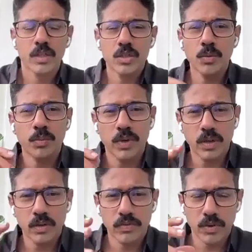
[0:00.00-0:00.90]

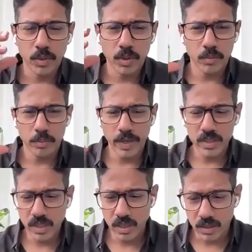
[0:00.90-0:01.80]
From a
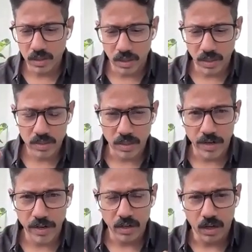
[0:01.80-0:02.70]
basic
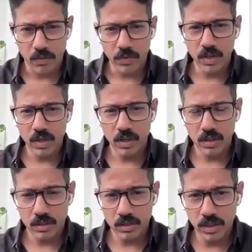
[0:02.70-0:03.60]
understanding, are
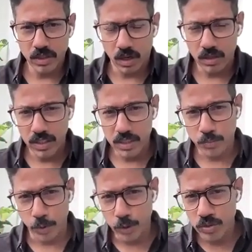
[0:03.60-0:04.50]
these
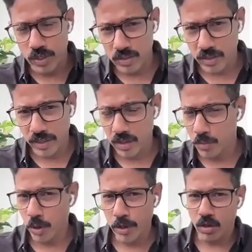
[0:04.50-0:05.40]
produced inside the
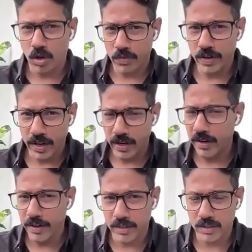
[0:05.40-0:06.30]
body or are we taking
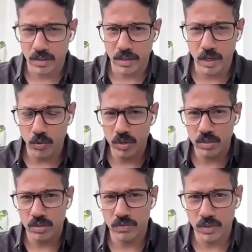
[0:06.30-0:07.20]
it externally? How
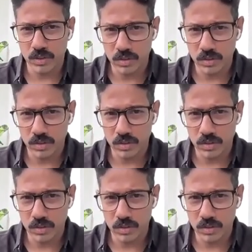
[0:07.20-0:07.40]
does it work?